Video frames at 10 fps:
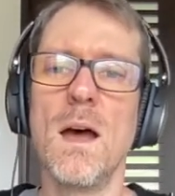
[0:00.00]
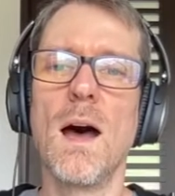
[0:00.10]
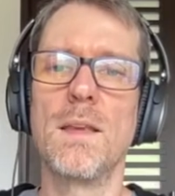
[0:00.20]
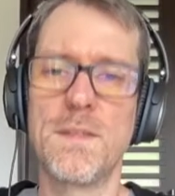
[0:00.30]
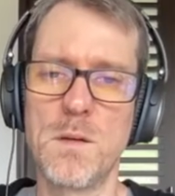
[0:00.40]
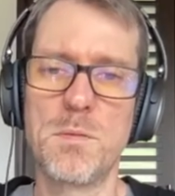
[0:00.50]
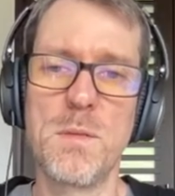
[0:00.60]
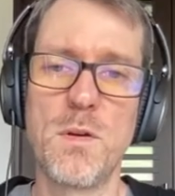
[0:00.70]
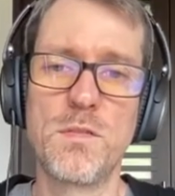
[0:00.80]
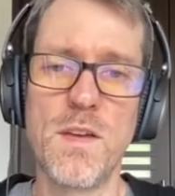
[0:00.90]
Send
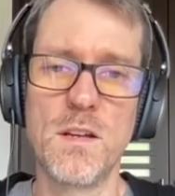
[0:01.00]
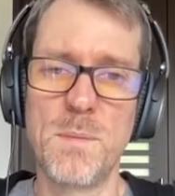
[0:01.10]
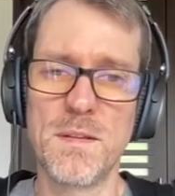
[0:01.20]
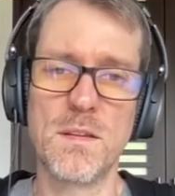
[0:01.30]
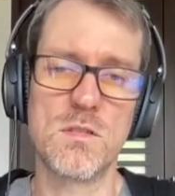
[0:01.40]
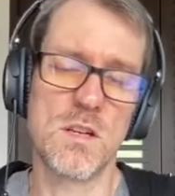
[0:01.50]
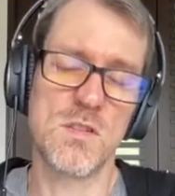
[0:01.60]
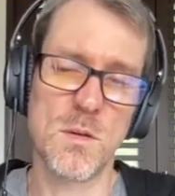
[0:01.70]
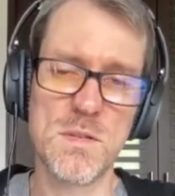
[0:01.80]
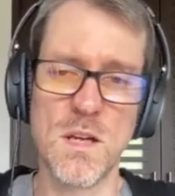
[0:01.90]
pre-post faders based on the return
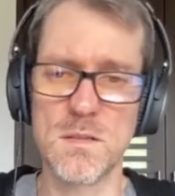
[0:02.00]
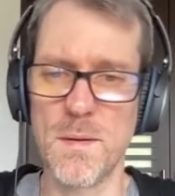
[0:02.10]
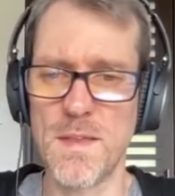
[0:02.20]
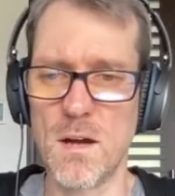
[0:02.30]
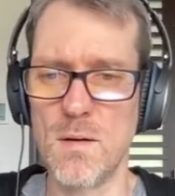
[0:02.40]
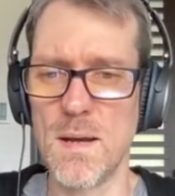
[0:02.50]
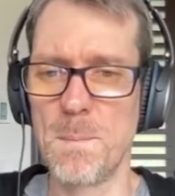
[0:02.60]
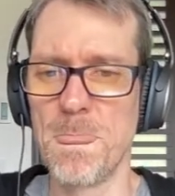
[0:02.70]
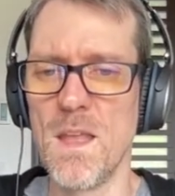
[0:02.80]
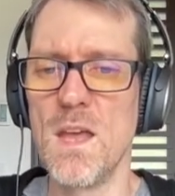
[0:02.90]
track. We talked about that already.
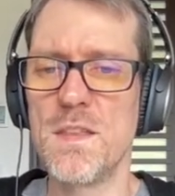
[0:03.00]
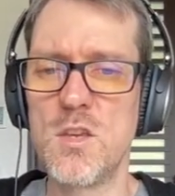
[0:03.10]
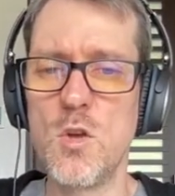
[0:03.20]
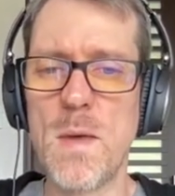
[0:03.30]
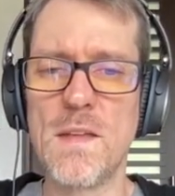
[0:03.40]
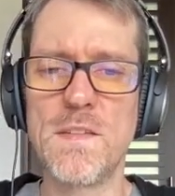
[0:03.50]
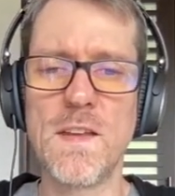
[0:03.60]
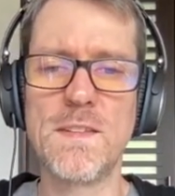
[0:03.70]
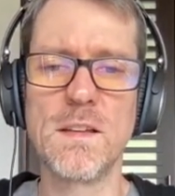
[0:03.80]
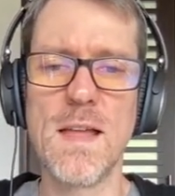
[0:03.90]
The Q amount
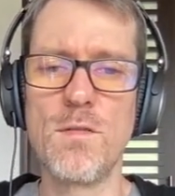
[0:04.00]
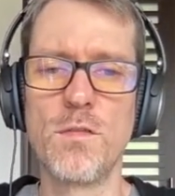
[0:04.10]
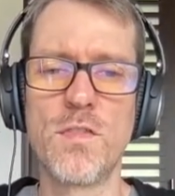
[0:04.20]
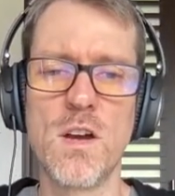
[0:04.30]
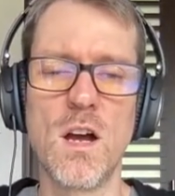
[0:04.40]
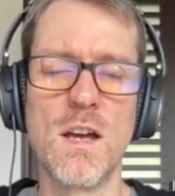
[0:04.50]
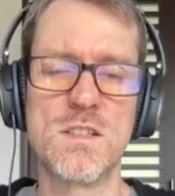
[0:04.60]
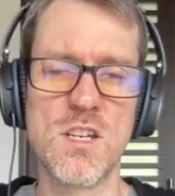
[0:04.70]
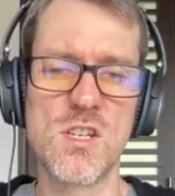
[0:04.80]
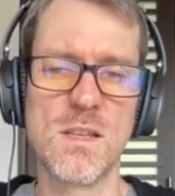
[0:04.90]
sets the level for your
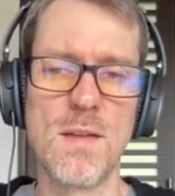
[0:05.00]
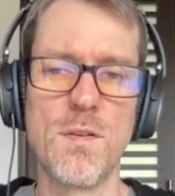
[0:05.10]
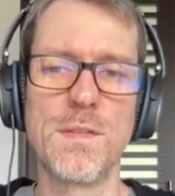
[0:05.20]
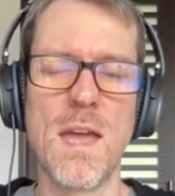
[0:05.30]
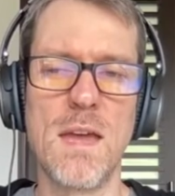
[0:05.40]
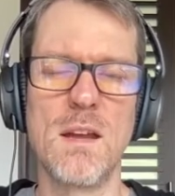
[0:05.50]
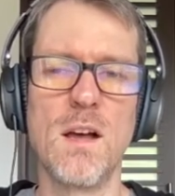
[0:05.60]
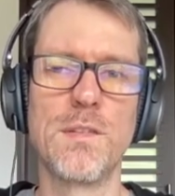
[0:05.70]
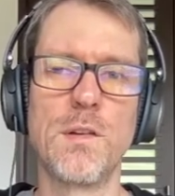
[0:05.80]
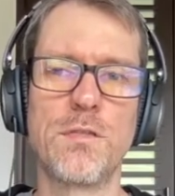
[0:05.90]
audition levels and
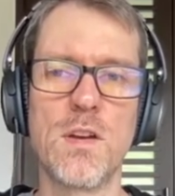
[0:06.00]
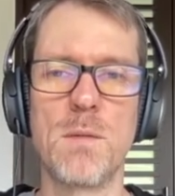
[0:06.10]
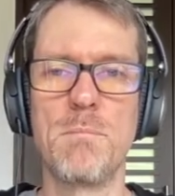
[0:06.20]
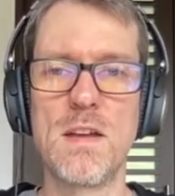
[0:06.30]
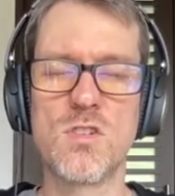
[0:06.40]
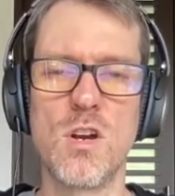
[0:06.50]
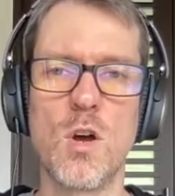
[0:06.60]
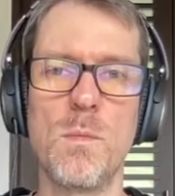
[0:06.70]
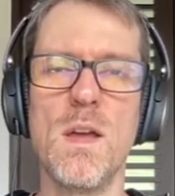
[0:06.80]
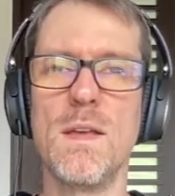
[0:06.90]
also for your
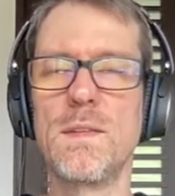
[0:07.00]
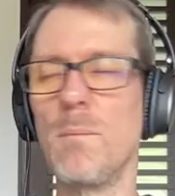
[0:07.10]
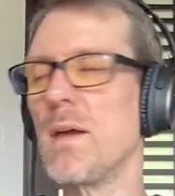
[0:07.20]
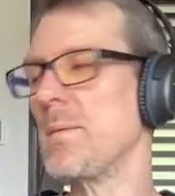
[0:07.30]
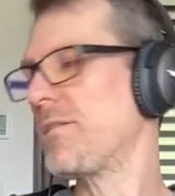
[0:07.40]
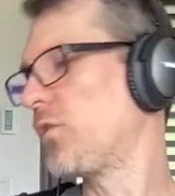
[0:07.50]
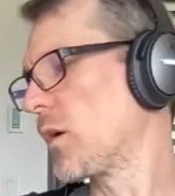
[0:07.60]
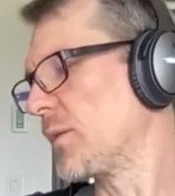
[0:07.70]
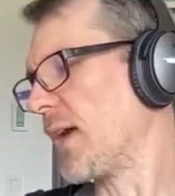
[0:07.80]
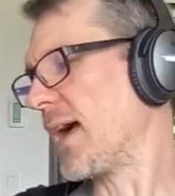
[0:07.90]
metronome. Somebody before
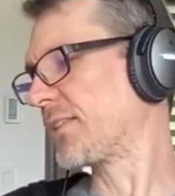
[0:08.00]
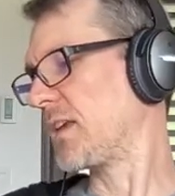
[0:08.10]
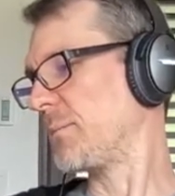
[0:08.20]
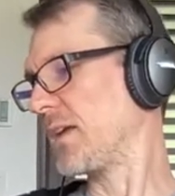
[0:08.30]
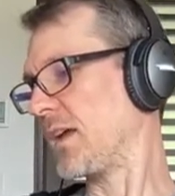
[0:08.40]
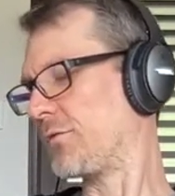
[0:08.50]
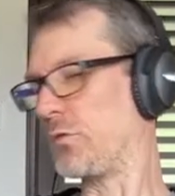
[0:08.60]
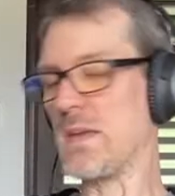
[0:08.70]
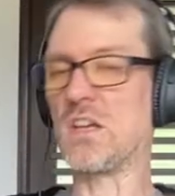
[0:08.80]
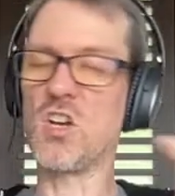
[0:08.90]
was asking me if
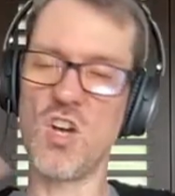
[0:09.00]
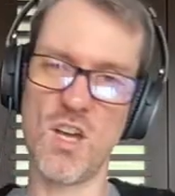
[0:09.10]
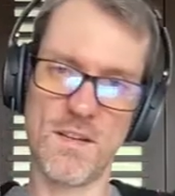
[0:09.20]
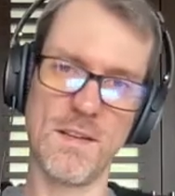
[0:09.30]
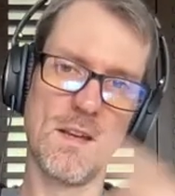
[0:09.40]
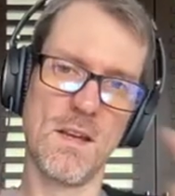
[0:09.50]
we could